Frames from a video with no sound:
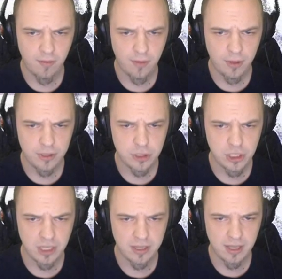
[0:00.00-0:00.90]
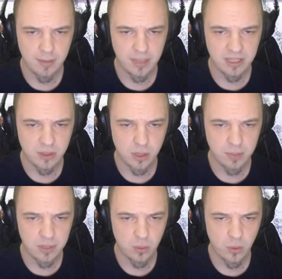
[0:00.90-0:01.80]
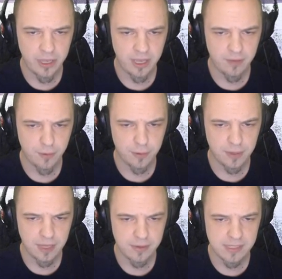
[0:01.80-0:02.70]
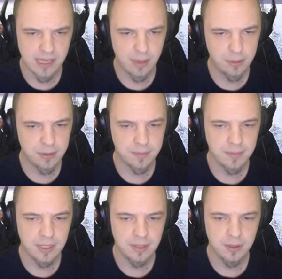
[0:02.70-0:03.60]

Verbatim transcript: All full of shit. I bet it dropped it way further down south.